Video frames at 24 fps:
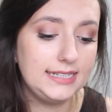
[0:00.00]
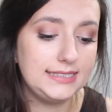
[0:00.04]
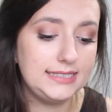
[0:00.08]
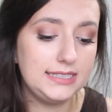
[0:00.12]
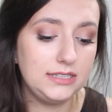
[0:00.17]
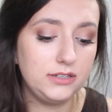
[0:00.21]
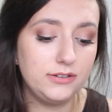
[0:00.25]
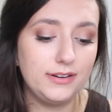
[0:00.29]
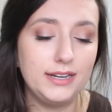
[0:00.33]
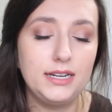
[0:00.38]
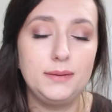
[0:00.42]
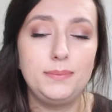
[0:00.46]
It is
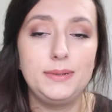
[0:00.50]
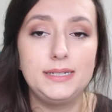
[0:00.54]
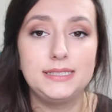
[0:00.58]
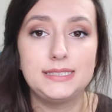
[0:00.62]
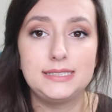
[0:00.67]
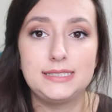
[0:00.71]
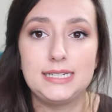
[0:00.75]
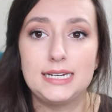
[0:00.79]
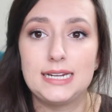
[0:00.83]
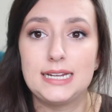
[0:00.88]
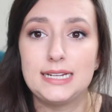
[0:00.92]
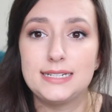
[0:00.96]
incredibly
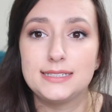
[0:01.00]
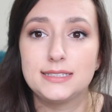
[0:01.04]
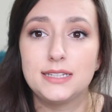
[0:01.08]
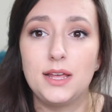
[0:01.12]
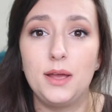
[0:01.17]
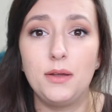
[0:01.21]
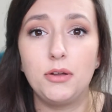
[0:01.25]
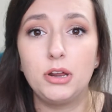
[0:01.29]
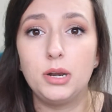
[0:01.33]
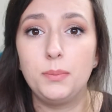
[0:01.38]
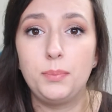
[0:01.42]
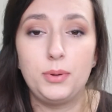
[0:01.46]
sticky, so
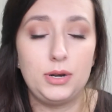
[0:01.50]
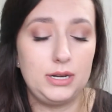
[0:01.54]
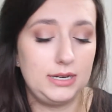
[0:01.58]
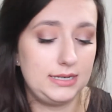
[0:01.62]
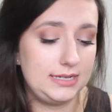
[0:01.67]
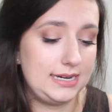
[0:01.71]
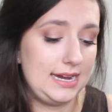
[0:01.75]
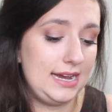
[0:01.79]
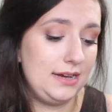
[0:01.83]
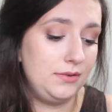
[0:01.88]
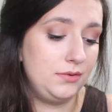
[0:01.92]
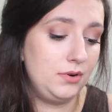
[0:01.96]
I'm gonna put
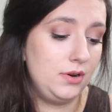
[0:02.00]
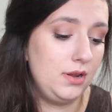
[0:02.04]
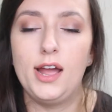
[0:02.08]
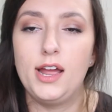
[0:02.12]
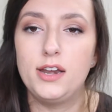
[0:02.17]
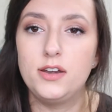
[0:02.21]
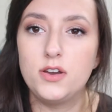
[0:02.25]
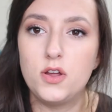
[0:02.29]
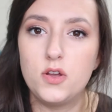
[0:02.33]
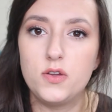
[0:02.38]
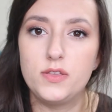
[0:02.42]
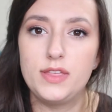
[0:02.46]
it down.
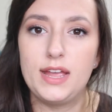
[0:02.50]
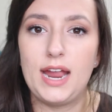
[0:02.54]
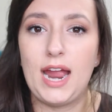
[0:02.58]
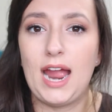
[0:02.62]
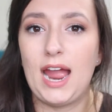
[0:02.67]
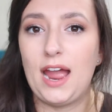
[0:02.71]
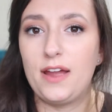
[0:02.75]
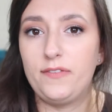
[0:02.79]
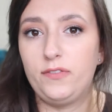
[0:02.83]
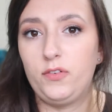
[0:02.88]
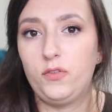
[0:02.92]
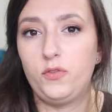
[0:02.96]
I know they
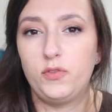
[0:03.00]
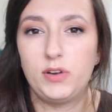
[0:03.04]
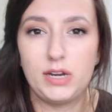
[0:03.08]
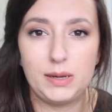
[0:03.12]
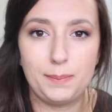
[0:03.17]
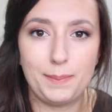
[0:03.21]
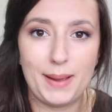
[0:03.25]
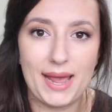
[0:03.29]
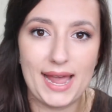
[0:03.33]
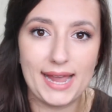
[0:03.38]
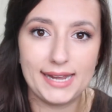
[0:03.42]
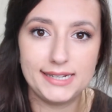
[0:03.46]
have
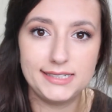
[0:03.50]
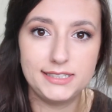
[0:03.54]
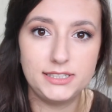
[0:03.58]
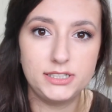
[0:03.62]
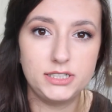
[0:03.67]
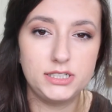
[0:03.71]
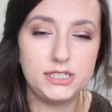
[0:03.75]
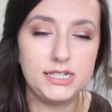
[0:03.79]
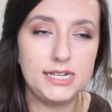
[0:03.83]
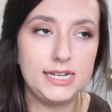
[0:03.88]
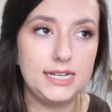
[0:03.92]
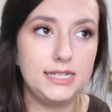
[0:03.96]

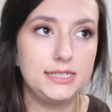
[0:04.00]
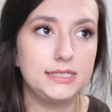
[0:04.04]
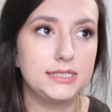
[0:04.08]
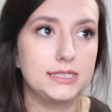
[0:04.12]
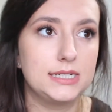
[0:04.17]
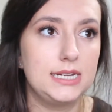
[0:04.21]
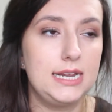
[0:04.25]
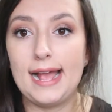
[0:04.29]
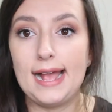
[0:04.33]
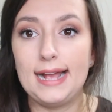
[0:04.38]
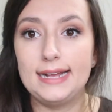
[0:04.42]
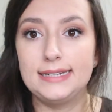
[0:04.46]
repackaged
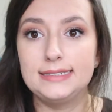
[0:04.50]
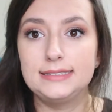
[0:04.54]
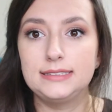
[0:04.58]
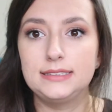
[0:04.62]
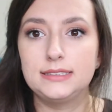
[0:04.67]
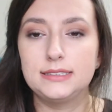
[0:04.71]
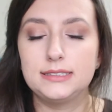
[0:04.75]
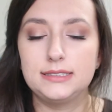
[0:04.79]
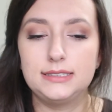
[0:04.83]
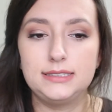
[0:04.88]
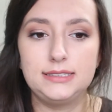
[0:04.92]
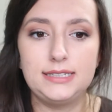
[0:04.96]
it,
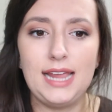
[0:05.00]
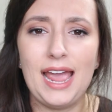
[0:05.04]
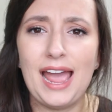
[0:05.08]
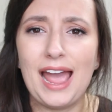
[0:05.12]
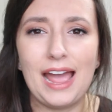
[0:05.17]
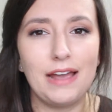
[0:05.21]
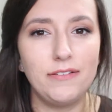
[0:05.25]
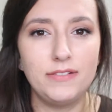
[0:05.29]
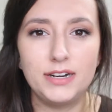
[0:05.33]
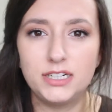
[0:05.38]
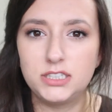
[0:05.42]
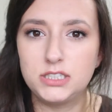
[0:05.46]
and yeah,
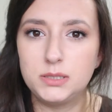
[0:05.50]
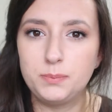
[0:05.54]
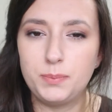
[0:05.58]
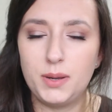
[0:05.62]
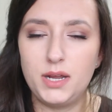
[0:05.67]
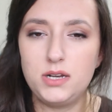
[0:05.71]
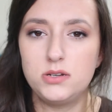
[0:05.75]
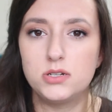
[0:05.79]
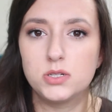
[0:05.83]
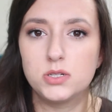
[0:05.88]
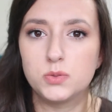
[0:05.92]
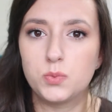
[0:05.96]
I haven't actually
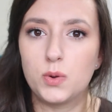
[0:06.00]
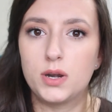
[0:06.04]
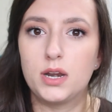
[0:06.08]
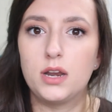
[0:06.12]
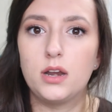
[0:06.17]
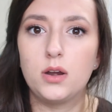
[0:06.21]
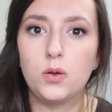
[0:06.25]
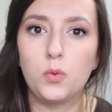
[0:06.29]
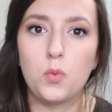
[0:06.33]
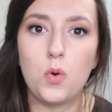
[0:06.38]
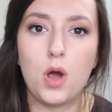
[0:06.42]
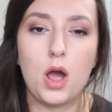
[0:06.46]
purchased one
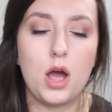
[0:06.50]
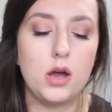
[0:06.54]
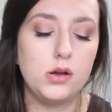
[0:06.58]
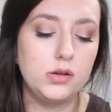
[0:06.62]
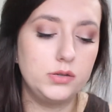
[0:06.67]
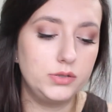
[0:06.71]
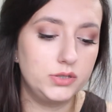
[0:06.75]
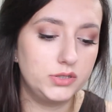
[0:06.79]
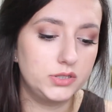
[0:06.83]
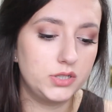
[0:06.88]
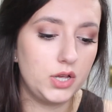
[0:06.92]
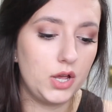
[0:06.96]
in a
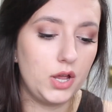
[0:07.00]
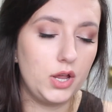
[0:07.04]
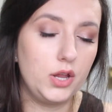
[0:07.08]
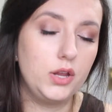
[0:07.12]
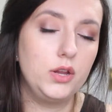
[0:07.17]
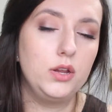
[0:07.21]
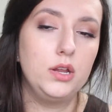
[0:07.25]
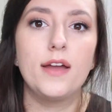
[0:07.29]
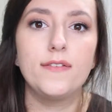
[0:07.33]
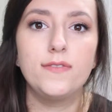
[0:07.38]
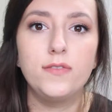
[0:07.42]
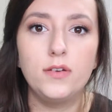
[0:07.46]
while, so
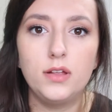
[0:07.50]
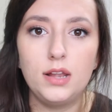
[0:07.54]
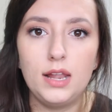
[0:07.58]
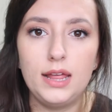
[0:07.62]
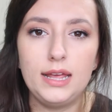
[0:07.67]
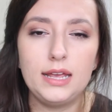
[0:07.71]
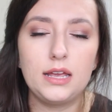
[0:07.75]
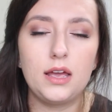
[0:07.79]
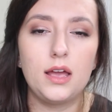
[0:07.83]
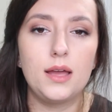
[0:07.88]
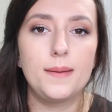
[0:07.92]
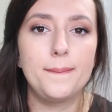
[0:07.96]
I feel
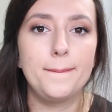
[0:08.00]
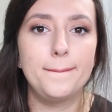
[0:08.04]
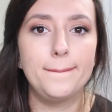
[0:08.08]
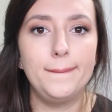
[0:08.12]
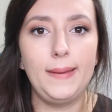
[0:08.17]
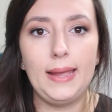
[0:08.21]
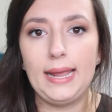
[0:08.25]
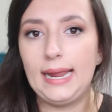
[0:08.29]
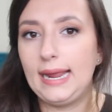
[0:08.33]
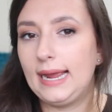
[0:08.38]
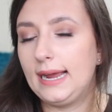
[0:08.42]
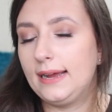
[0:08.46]
like I
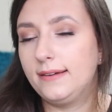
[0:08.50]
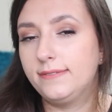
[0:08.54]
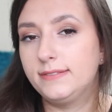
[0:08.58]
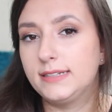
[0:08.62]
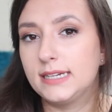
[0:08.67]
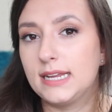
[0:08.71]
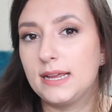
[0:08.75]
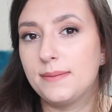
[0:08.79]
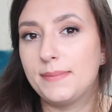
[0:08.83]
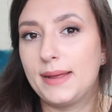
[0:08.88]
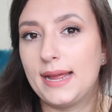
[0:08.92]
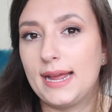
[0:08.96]
might have
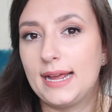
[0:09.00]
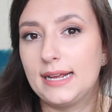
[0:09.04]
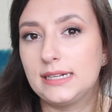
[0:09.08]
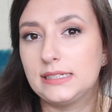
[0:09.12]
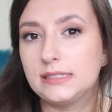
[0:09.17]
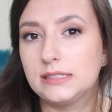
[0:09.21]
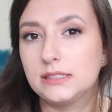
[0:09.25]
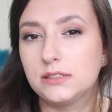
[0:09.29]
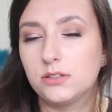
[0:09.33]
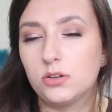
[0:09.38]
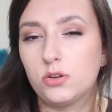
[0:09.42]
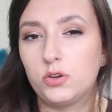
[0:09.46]
to get my
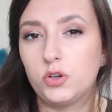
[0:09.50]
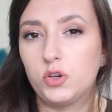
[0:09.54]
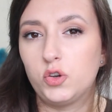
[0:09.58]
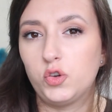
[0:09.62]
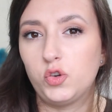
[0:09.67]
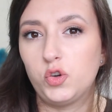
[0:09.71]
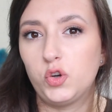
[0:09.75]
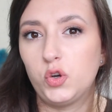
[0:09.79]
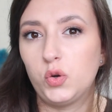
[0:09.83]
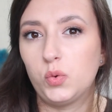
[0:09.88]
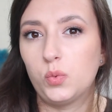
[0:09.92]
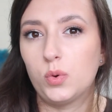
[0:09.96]
hands on a
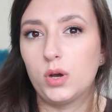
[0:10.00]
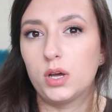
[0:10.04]
new